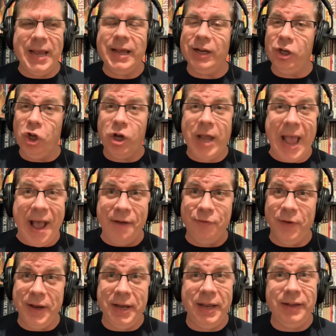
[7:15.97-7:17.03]
it look
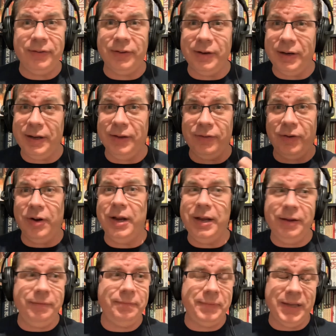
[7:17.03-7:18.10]
halfway decent,
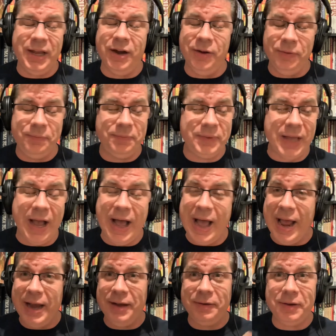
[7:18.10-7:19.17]
considering,
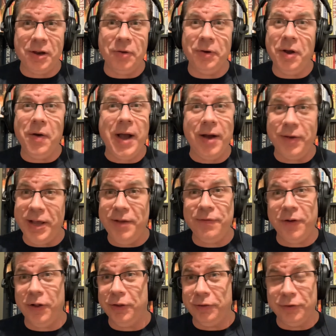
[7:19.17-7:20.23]
I don't know how he
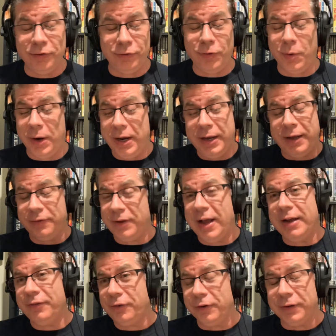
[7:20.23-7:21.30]
followed the story, because
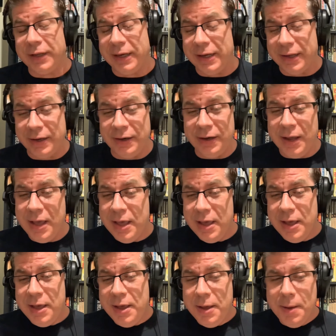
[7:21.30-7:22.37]
I certainly didn't.
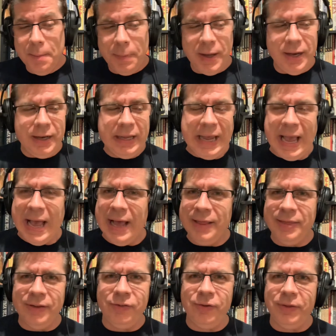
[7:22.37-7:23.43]
But
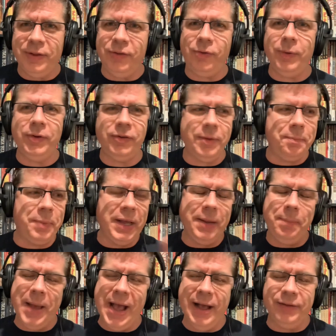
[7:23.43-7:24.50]
yeah, this one's a
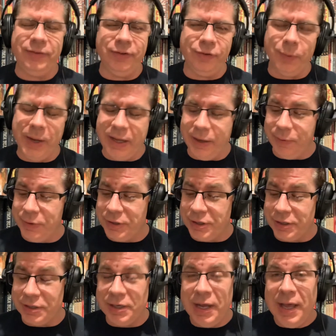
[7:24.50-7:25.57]
big pass this week. It was
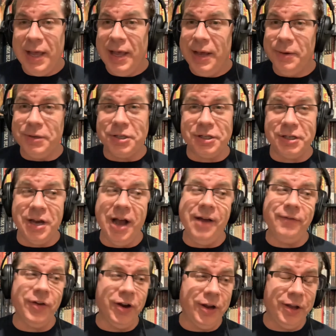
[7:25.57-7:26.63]
just
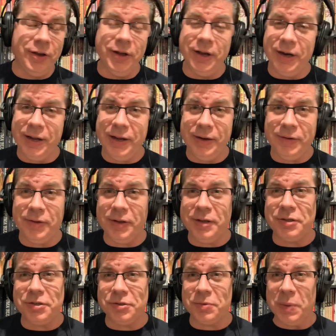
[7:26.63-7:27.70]
not very good.
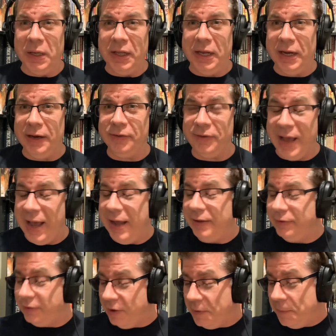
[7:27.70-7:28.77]
It's just really kind of
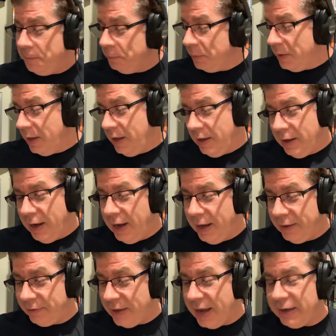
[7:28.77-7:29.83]
sad. So
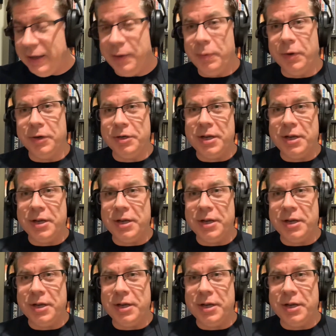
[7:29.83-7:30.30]
sadly, we're going